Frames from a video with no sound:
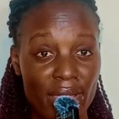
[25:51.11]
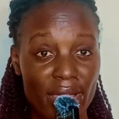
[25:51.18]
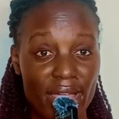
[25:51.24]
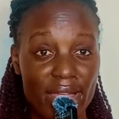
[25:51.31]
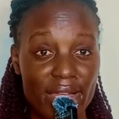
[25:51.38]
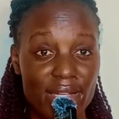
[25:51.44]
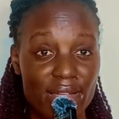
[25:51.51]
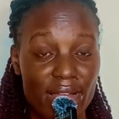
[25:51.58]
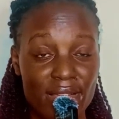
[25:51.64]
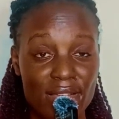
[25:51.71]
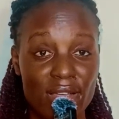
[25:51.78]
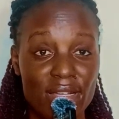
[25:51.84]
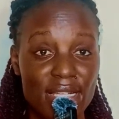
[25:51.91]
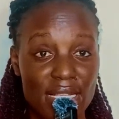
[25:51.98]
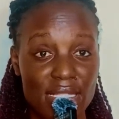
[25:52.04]
and right
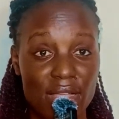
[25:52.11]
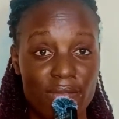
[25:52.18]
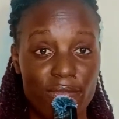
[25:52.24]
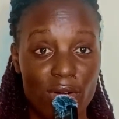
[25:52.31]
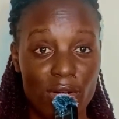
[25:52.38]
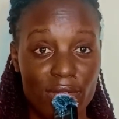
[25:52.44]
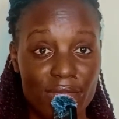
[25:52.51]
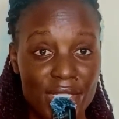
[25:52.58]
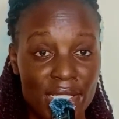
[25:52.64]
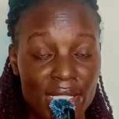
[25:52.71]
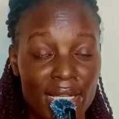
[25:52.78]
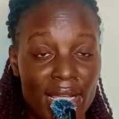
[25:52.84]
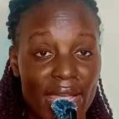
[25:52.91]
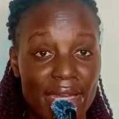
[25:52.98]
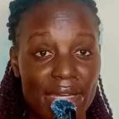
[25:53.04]
now it has evolved,
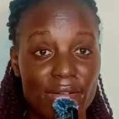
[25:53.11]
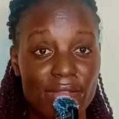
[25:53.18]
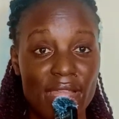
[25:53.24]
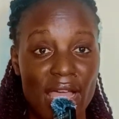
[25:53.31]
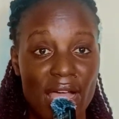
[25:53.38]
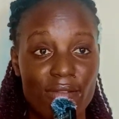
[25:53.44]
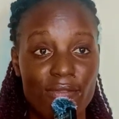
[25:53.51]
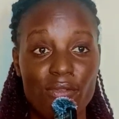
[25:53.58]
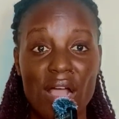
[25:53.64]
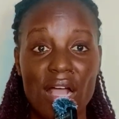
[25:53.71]
and now they have